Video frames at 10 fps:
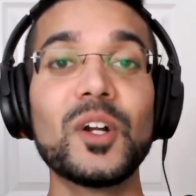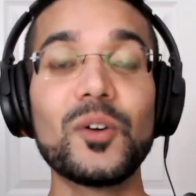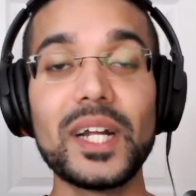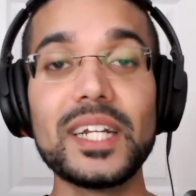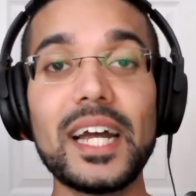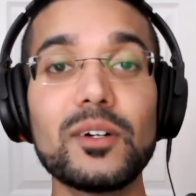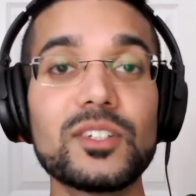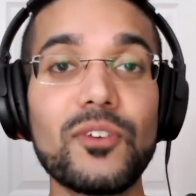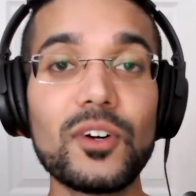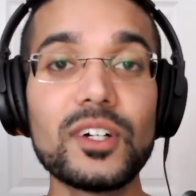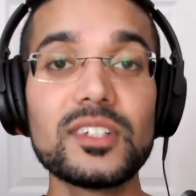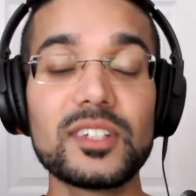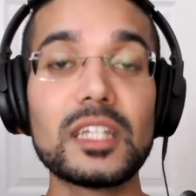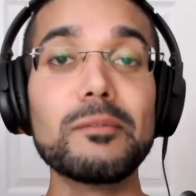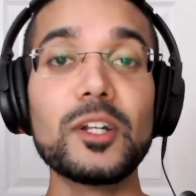Right now, as far as the
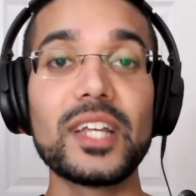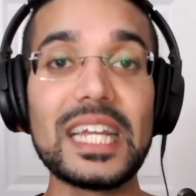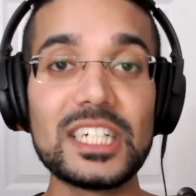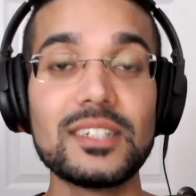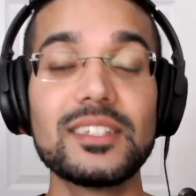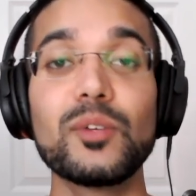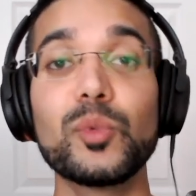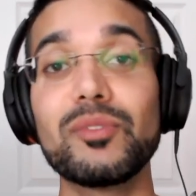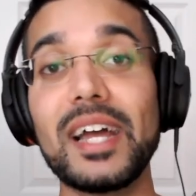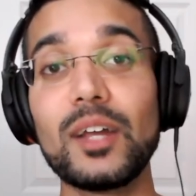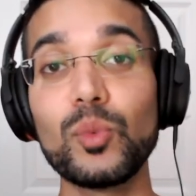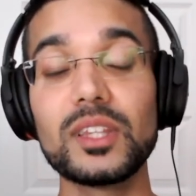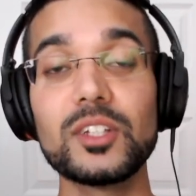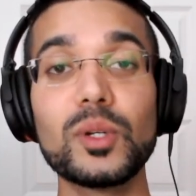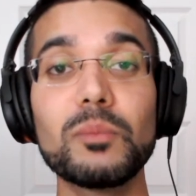communications that we've had
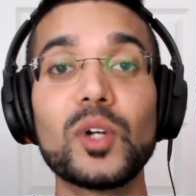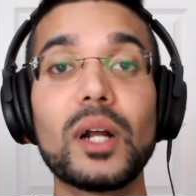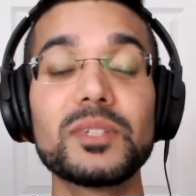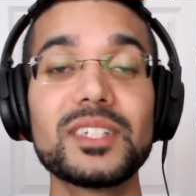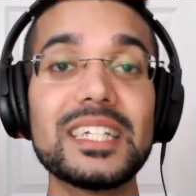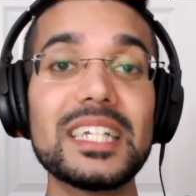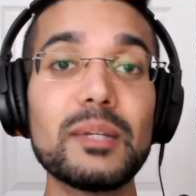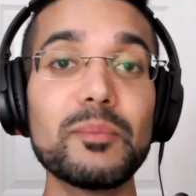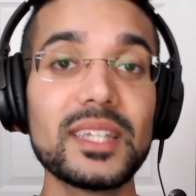with the DripDropz team,